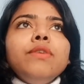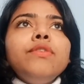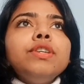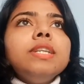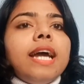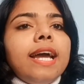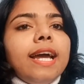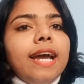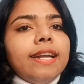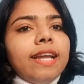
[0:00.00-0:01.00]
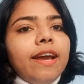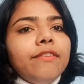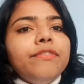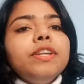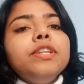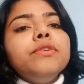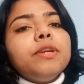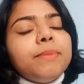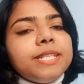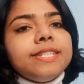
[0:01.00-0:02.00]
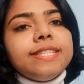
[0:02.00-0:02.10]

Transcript: For at every during major